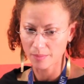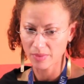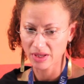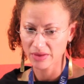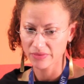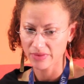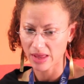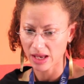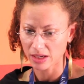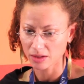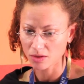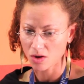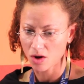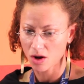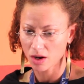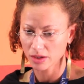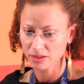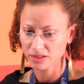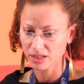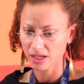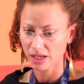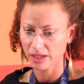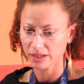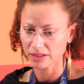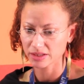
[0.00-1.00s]
in that
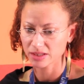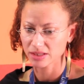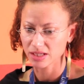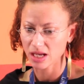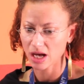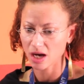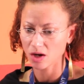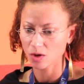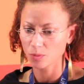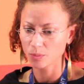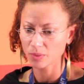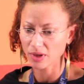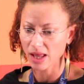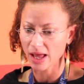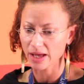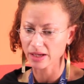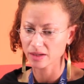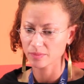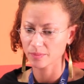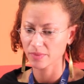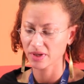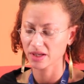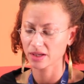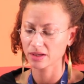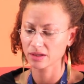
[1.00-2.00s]
context, how
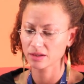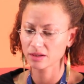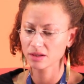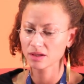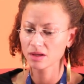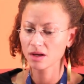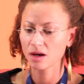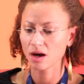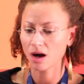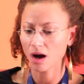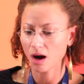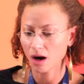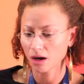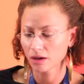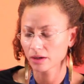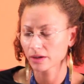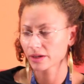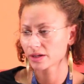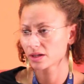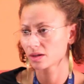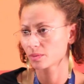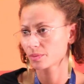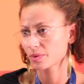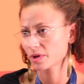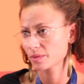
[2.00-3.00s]
black men are
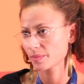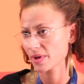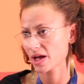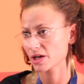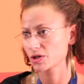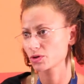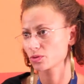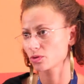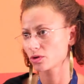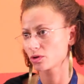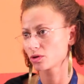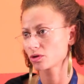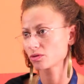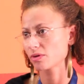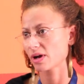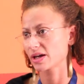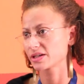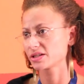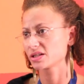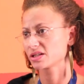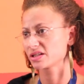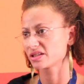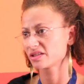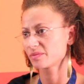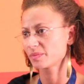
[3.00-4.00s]
in a perpetual
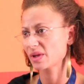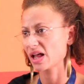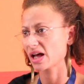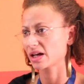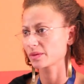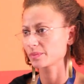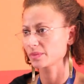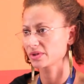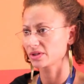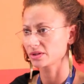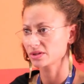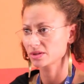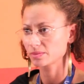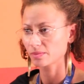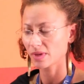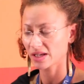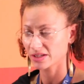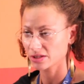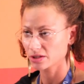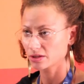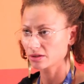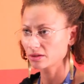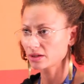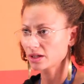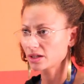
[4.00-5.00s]
crisis of black
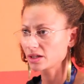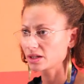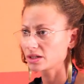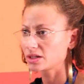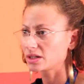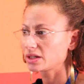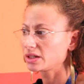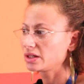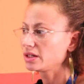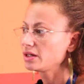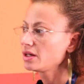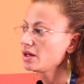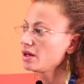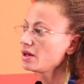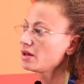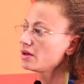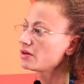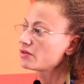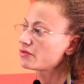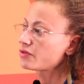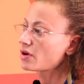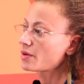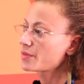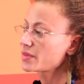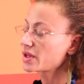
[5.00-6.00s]
masculinity
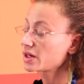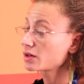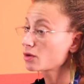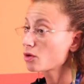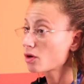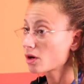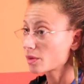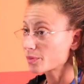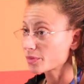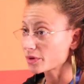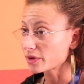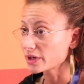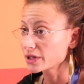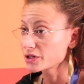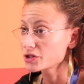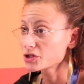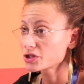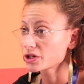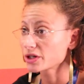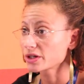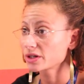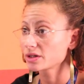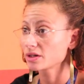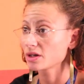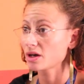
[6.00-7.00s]
from the
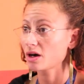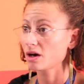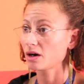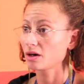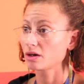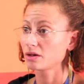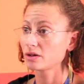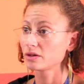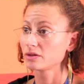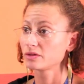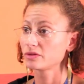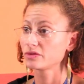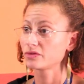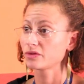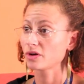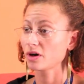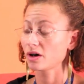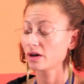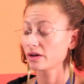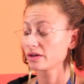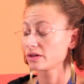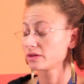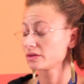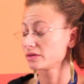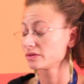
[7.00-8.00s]
incorporation
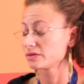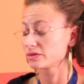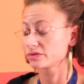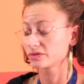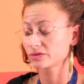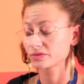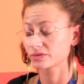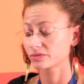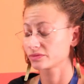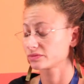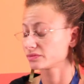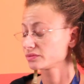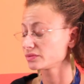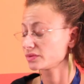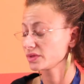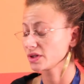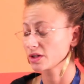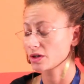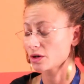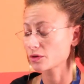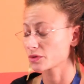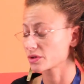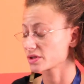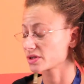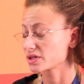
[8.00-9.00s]
of
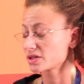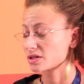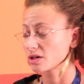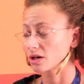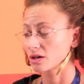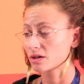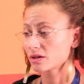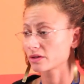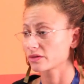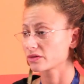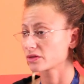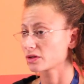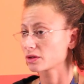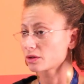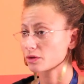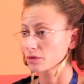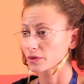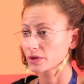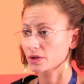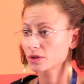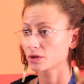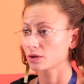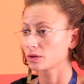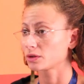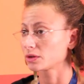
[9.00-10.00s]
you know, the start of
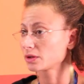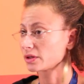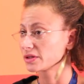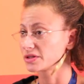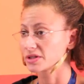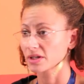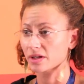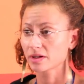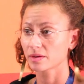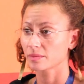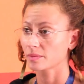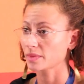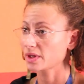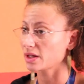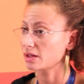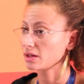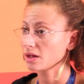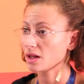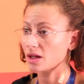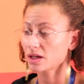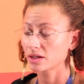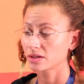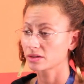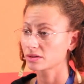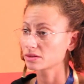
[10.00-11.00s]
colonialism
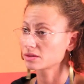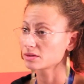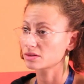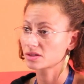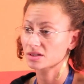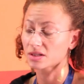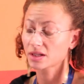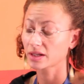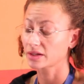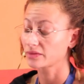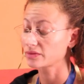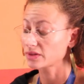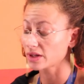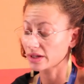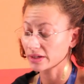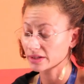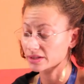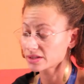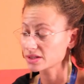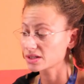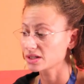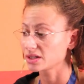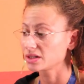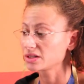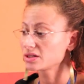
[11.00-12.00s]
and slave
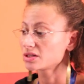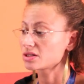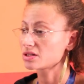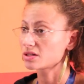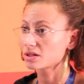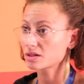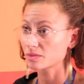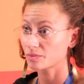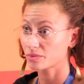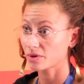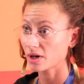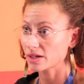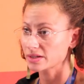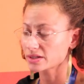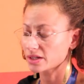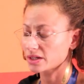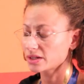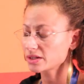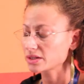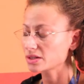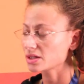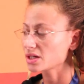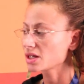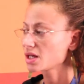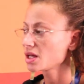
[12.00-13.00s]
legacies to the
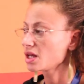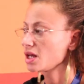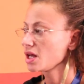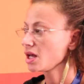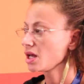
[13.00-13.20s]
present.